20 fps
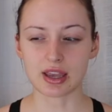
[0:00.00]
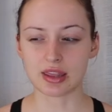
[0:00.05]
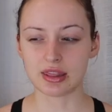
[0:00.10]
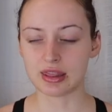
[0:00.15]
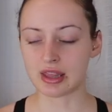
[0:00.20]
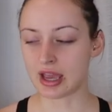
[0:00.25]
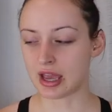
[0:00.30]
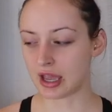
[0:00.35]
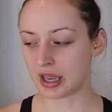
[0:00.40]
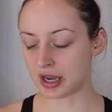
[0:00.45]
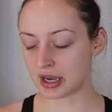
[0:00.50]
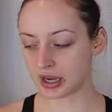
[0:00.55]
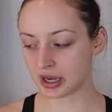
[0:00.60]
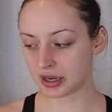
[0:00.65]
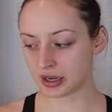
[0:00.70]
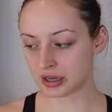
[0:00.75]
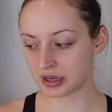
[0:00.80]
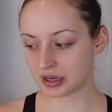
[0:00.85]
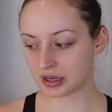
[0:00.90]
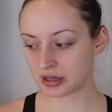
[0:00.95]
and
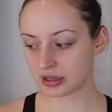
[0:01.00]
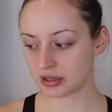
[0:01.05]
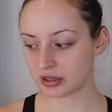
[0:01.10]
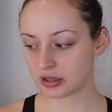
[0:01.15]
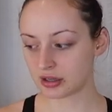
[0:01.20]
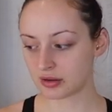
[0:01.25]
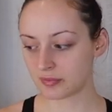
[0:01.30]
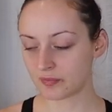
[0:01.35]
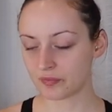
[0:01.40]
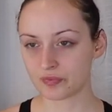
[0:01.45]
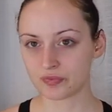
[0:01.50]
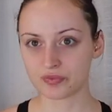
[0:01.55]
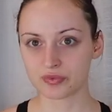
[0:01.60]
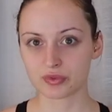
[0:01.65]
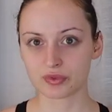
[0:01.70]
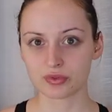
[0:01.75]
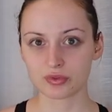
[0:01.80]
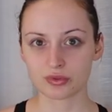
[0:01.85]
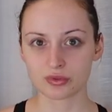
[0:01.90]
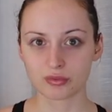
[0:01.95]
then
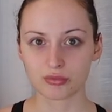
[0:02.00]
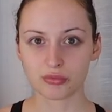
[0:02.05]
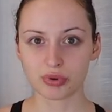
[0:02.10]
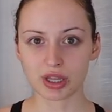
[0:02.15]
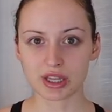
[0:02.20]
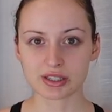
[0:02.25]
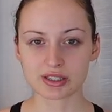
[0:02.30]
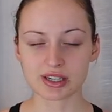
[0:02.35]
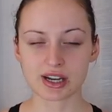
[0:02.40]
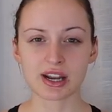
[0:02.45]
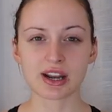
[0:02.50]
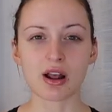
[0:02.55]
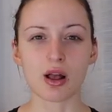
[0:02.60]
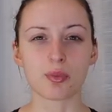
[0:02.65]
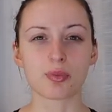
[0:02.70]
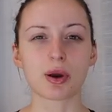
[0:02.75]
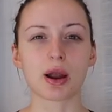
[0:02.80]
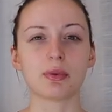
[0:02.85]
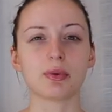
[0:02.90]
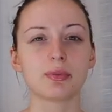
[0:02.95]
blend it in.
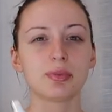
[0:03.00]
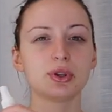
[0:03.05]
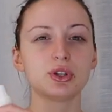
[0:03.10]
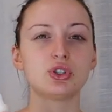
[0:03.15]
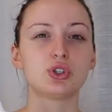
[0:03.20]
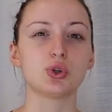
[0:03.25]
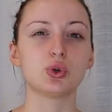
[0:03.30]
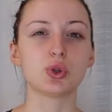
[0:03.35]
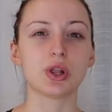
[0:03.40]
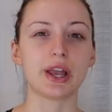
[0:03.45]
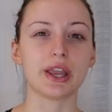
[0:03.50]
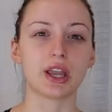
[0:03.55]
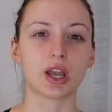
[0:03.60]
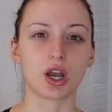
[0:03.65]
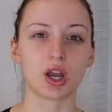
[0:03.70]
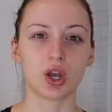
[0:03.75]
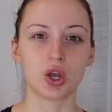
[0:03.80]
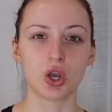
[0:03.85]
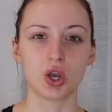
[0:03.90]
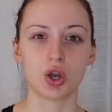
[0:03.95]
I'll probably do
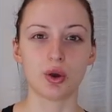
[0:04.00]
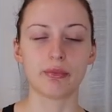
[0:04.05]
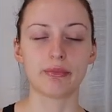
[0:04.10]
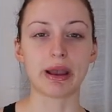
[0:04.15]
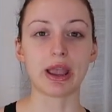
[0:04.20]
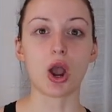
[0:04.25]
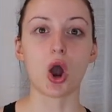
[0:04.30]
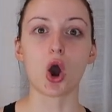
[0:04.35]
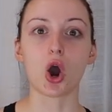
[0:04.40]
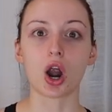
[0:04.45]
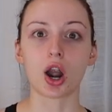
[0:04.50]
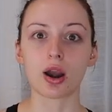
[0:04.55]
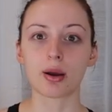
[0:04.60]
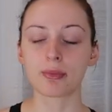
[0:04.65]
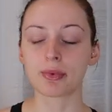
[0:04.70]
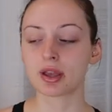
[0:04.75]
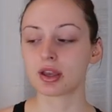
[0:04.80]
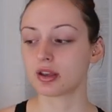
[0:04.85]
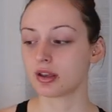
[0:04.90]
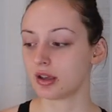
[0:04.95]
like my
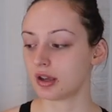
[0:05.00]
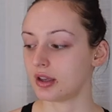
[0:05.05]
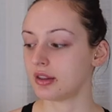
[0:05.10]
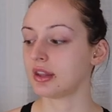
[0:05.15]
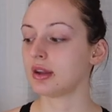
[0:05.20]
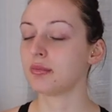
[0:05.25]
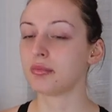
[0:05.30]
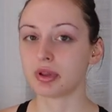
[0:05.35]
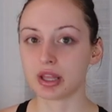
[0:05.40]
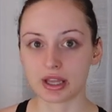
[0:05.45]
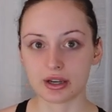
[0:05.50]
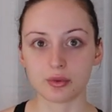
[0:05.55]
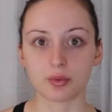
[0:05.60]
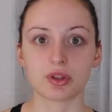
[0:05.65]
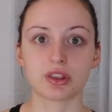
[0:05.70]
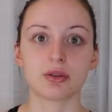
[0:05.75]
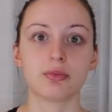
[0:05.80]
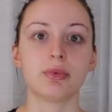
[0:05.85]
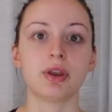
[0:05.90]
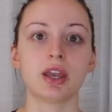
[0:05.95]
arm and then blend
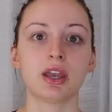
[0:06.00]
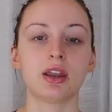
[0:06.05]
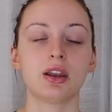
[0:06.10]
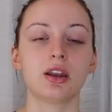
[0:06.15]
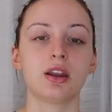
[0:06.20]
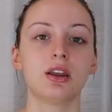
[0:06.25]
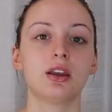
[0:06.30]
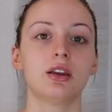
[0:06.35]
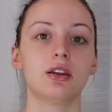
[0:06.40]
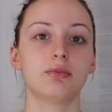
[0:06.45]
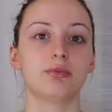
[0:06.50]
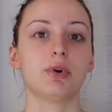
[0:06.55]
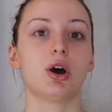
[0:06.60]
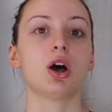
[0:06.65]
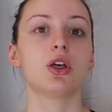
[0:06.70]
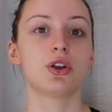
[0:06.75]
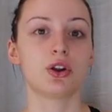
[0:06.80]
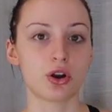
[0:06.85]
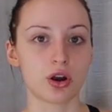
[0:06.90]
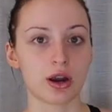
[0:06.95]
with the mitt,
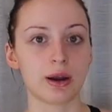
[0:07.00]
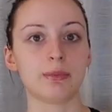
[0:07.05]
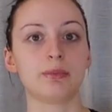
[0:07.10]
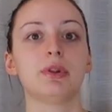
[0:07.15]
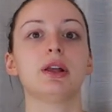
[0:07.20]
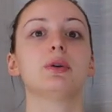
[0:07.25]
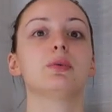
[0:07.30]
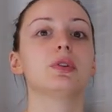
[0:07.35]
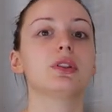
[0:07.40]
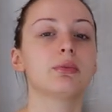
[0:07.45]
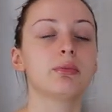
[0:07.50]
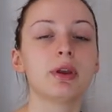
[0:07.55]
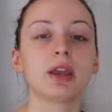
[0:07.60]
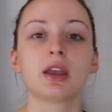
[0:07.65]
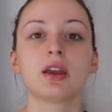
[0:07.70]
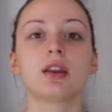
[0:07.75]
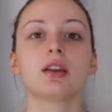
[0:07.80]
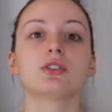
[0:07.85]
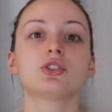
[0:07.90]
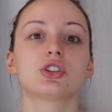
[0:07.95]
other arm, blend with the
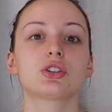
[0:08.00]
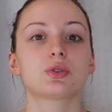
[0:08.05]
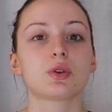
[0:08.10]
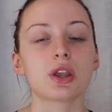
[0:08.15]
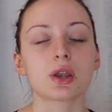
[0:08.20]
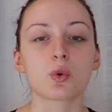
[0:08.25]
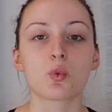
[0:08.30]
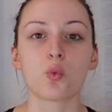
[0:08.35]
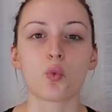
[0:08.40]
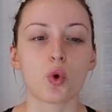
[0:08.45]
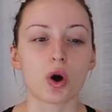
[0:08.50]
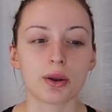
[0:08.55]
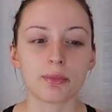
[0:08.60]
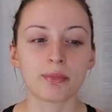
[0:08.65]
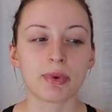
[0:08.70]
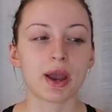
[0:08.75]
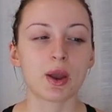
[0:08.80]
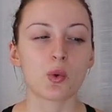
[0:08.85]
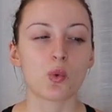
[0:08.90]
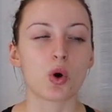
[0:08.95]
mitt, just like one
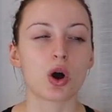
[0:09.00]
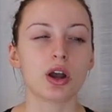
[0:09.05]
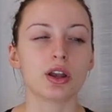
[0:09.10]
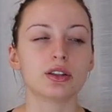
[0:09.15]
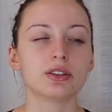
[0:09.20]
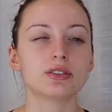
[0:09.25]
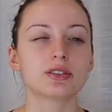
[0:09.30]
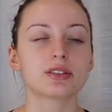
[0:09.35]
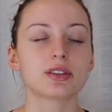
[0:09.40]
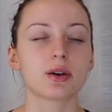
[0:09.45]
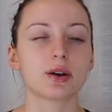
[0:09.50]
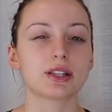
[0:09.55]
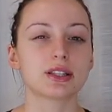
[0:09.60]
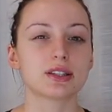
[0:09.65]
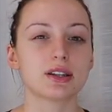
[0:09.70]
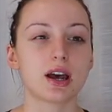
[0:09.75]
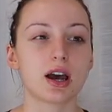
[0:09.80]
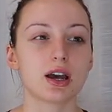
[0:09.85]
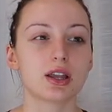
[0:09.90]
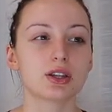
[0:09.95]
by one so
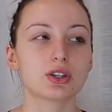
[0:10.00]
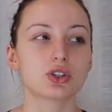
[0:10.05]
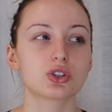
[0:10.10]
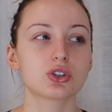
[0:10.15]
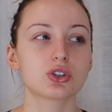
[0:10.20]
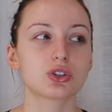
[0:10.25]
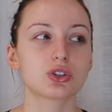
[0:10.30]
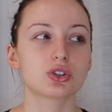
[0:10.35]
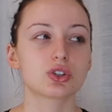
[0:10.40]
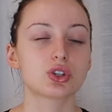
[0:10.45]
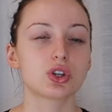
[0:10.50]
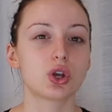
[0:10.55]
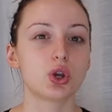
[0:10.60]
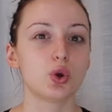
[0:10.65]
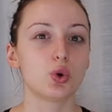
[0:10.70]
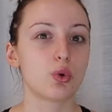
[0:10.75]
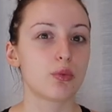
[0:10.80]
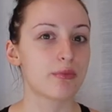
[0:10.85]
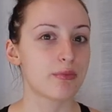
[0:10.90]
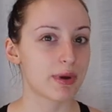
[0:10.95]
it's not
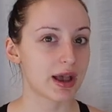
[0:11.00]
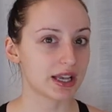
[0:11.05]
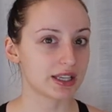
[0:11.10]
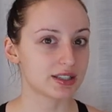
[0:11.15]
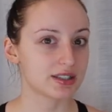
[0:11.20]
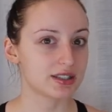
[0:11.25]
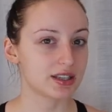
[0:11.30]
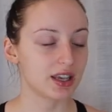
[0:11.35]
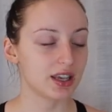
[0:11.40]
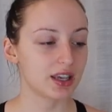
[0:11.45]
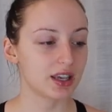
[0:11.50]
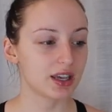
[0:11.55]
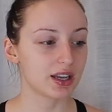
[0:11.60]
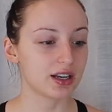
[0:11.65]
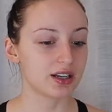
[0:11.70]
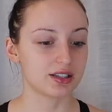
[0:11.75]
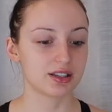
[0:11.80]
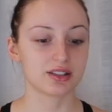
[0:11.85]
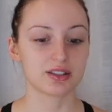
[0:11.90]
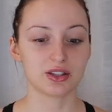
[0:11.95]
too messy and
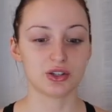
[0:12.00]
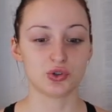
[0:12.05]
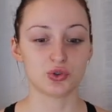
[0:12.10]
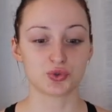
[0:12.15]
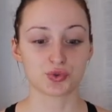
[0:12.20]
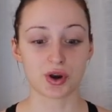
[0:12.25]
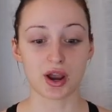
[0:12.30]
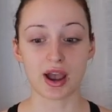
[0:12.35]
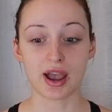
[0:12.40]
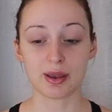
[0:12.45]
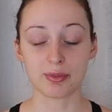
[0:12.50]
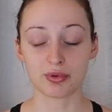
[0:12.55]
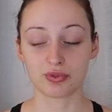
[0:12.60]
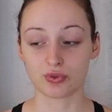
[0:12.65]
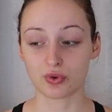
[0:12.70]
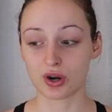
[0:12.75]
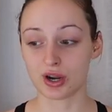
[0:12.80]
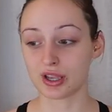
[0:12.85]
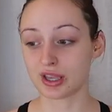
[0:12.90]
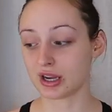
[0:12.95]
it doesn't dry
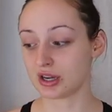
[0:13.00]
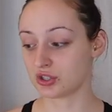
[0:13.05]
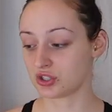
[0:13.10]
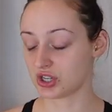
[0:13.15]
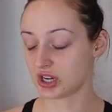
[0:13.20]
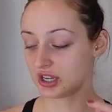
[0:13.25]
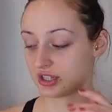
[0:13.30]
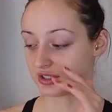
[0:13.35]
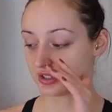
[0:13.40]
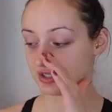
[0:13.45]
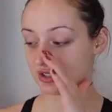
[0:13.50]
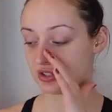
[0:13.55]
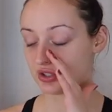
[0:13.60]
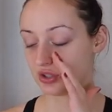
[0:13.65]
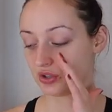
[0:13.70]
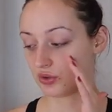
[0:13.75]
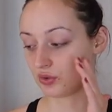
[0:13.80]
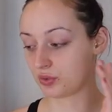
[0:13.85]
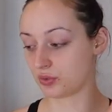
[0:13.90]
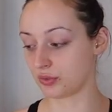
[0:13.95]
before I get a chance
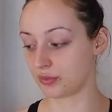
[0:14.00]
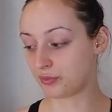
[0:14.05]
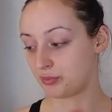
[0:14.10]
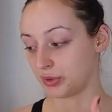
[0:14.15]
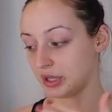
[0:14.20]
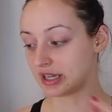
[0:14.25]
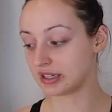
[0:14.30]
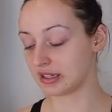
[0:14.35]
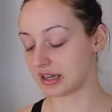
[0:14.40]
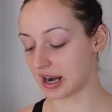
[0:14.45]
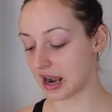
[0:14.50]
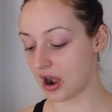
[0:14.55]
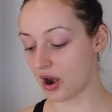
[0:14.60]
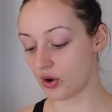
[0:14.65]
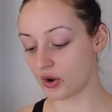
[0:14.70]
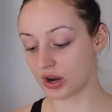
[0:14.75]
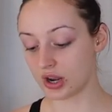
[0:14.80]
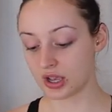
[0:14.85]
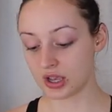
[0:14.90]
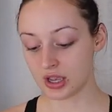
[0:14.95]
to blend it
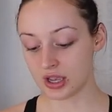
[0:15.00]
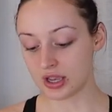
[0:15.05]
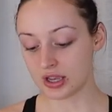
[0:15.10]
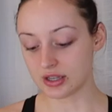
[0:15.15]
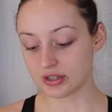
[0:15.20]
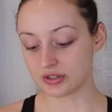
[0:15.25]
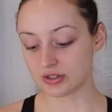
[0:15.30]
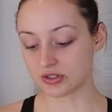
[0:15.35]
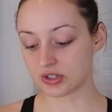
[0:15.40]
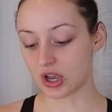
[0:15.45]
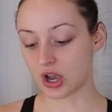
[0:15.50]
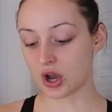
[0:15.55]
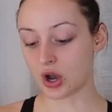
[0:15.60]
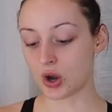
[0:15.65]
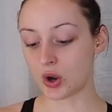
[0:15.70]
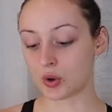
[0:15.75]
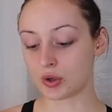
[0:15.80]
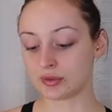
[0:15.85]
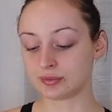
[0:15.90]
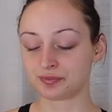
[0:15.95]
out.
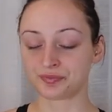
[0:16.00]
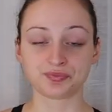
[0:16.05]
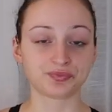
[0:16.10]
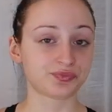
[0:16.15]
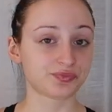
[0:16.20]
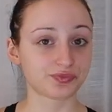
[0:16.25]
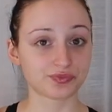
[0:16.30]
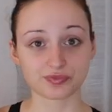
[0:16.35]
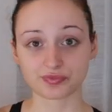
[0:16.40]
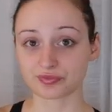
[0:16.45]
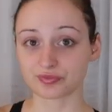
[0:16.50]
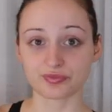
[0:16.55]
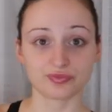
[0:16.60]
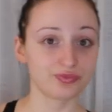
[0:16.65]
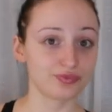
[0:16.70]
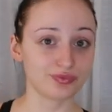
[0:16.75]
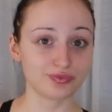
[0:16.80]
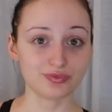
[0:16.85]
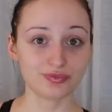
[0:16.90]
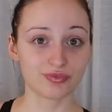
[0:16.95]
So
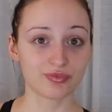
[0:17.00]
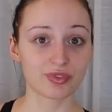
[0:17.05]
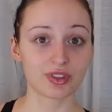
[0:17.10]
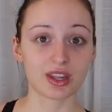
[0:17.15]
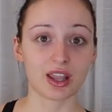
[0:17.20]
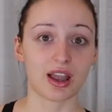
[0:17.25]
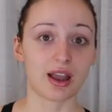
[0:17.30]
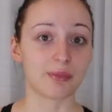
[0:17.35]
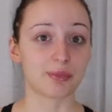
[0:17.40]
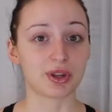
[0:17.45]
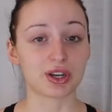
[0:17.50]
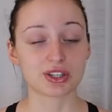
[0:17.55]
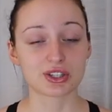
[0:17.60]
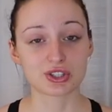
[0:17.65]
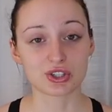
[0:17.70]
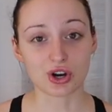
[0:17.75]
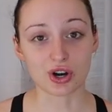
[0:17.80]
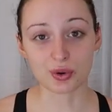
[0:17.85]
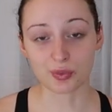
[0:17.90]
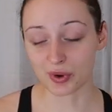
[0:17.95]
I'm gonna
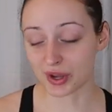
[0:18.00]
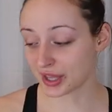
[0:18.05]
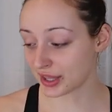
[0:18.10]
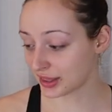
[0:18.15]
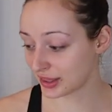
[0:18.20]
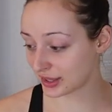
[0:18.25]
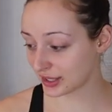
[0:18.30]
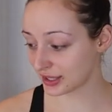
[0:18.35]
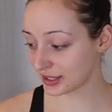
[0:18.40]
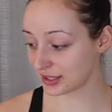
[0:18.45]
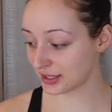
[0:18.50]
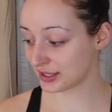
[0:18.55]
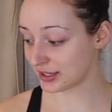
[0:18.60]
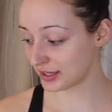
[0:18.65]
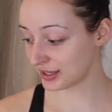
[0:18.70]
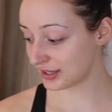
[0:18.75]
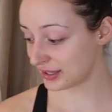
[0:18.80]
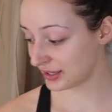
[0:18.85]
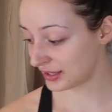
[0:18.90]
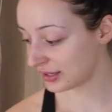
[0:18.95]
start with
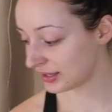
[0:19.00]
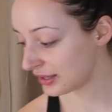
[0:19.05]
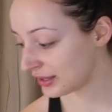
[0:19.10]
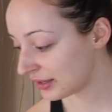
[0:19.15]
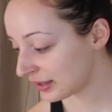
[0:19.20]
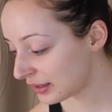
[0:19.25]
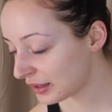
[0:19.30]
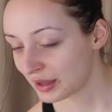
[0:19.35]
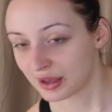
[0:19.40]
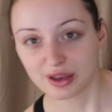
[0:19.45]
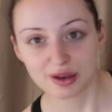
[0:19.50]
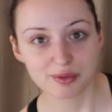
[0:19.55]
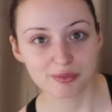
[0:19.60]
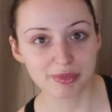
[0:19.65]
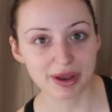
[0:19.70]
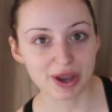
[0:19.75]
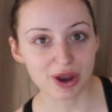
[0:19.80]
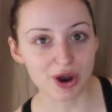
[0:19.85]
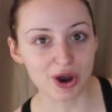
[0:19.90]
my